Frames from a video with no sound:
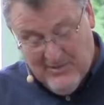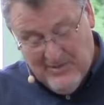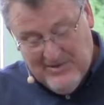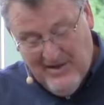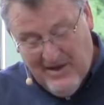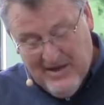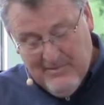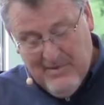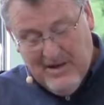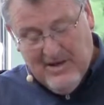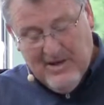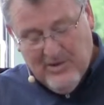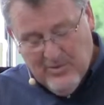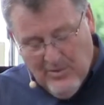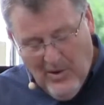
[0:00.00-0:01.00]
When we talk
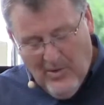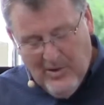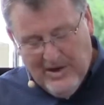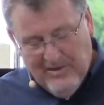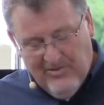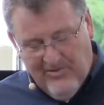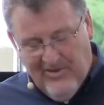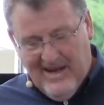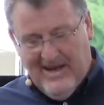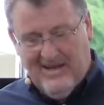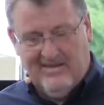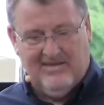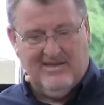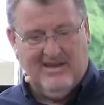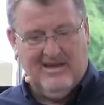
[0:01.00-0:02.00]
about heroic
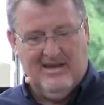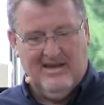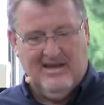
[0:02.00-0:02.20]
faith,